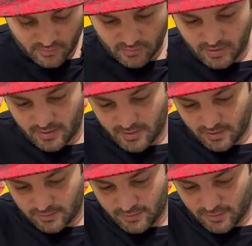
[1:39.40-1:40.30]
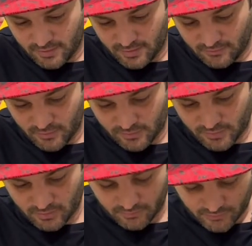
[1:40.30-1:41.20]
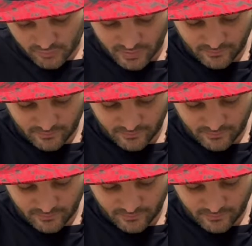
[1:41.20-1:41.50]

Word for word: the 30th anniversary of Street